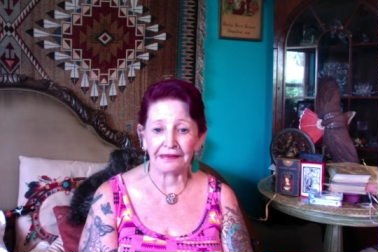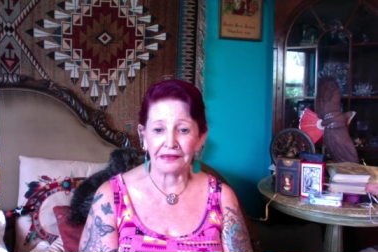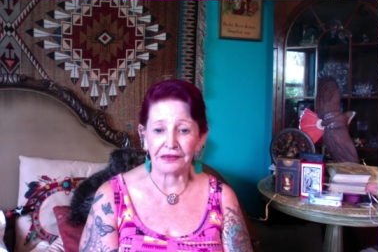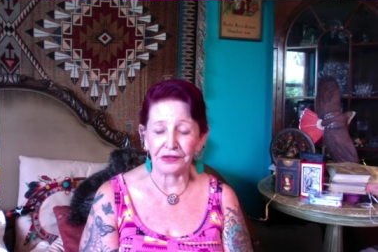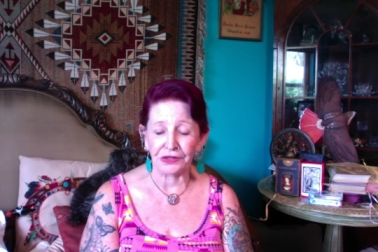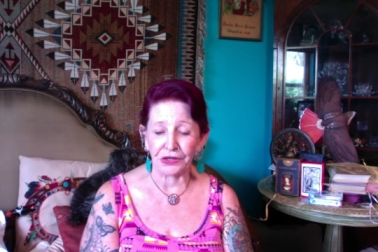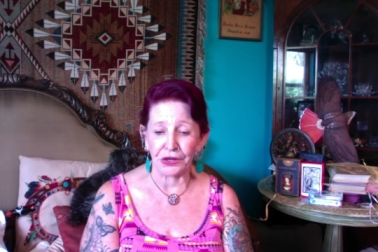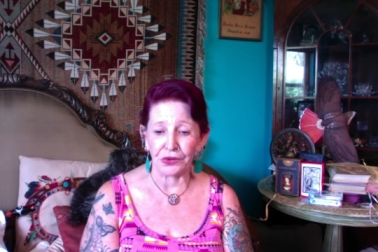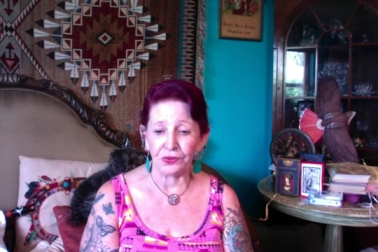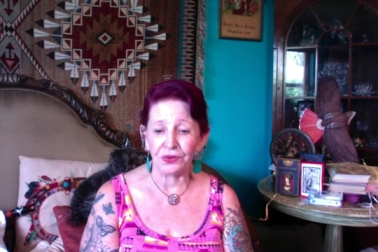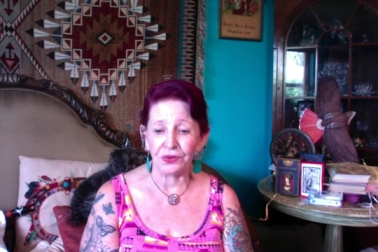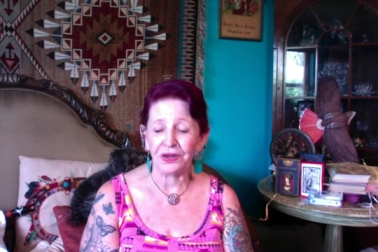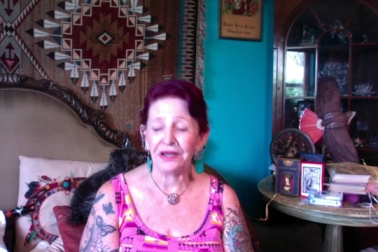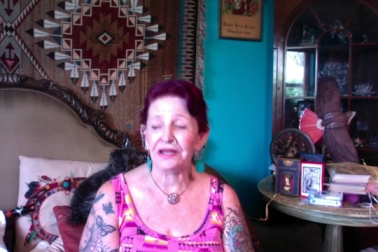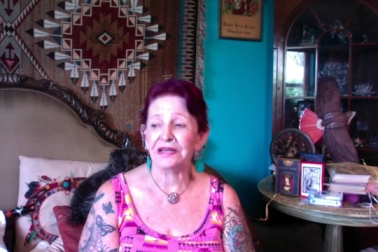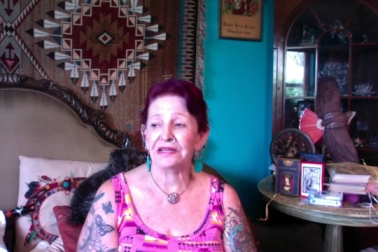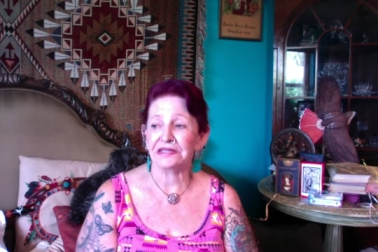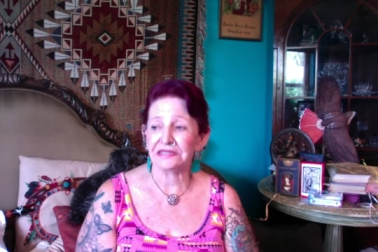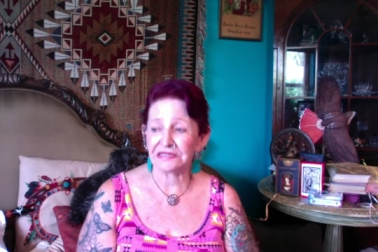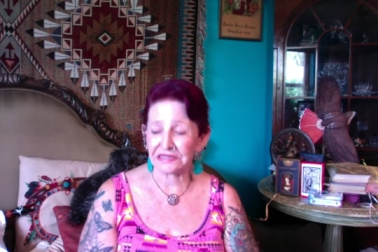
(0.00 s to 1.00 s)
You know,
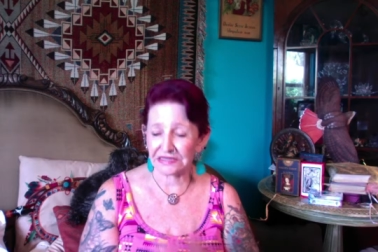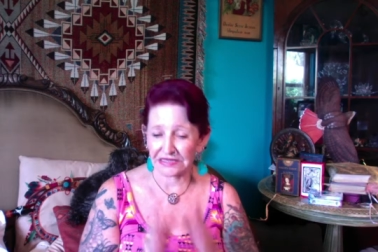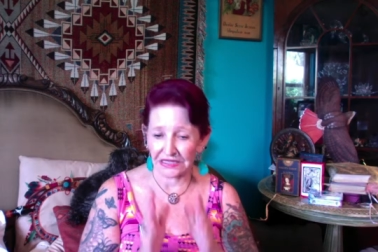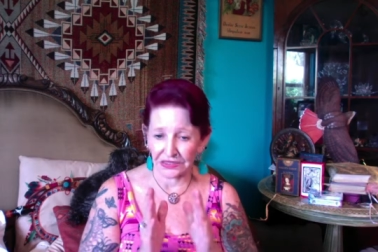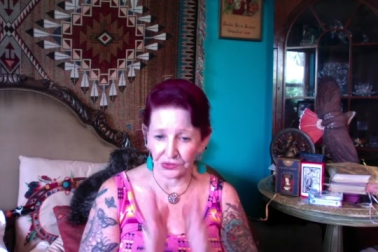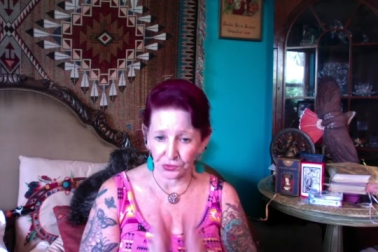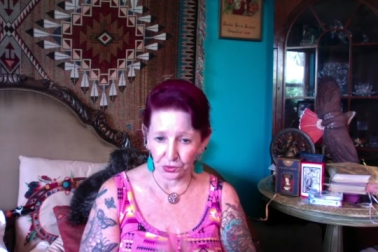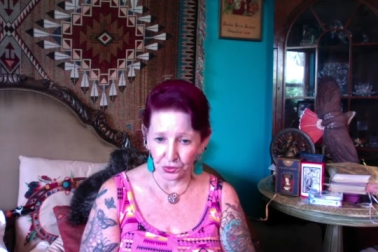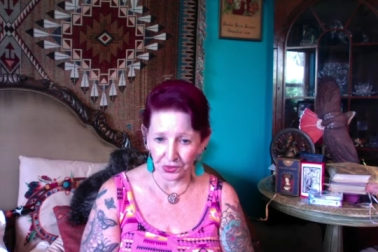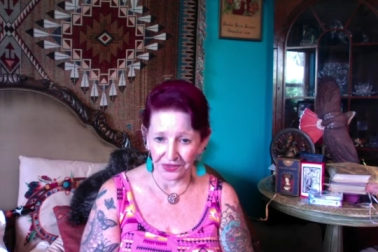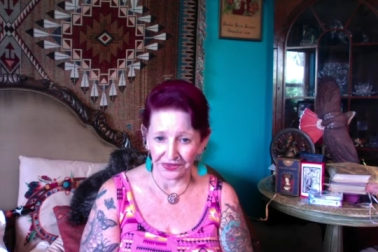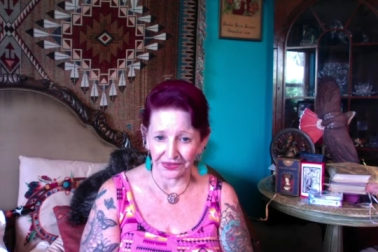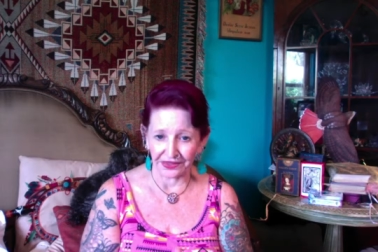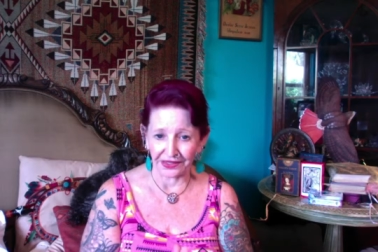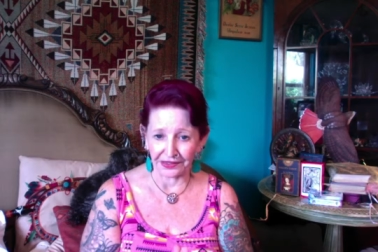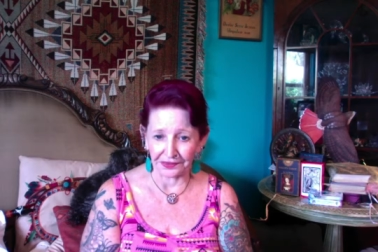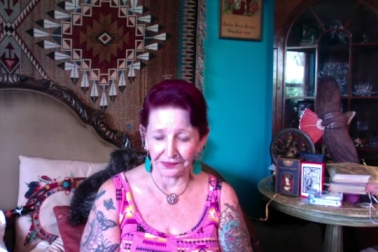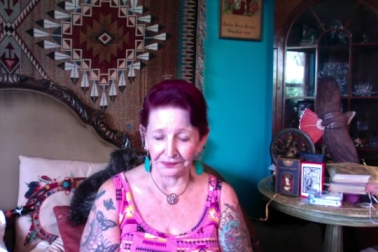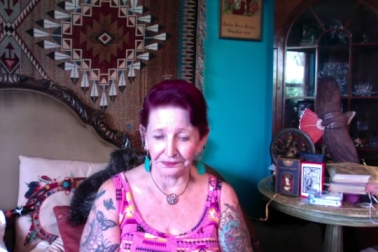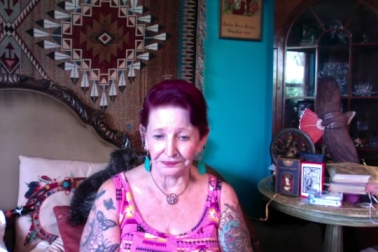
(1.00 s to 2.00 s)
sit with it